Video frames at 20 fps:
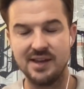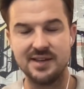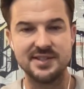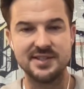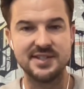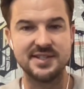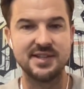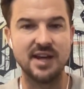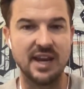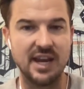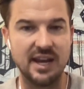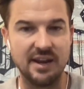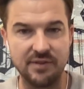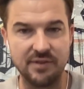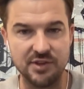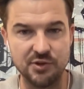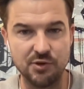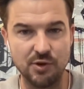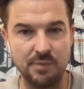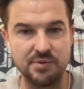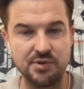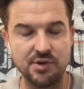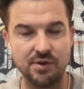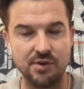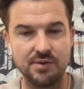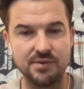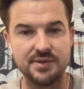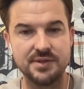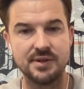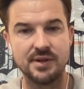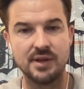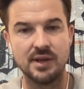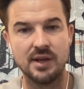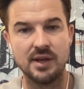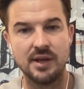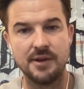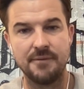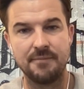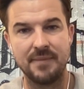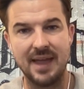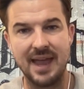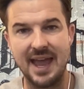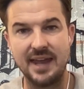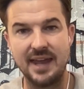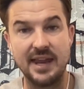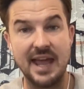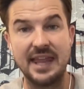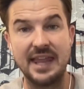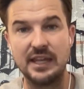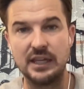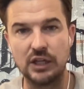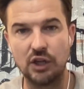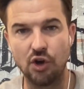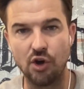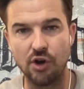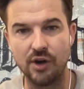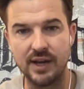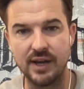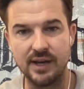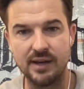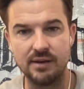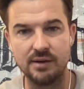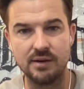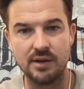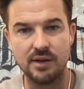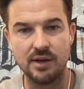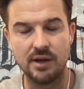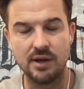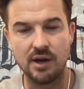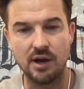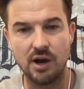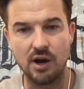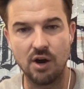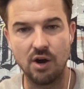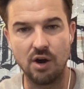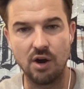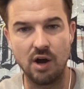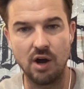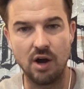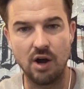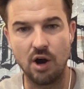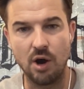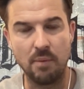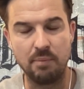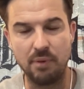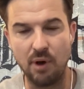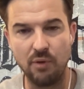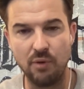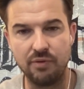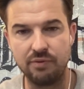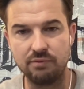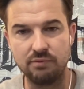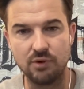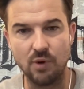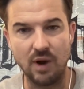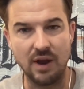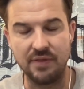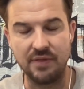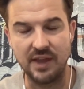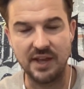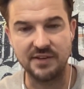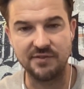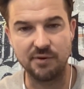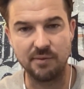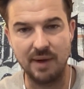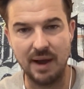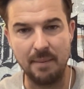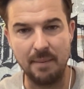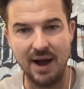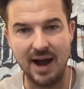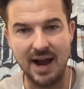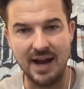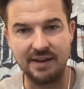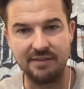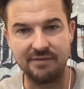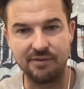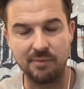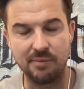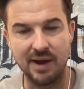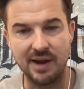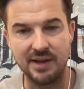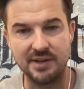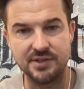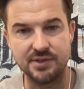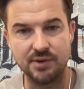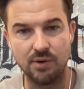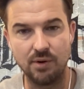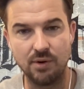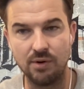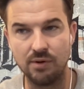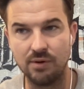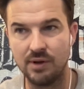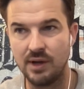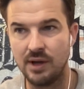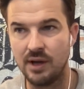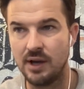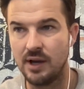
studying of the scriptures and, and learning are, are both great things for my mind and for my soul.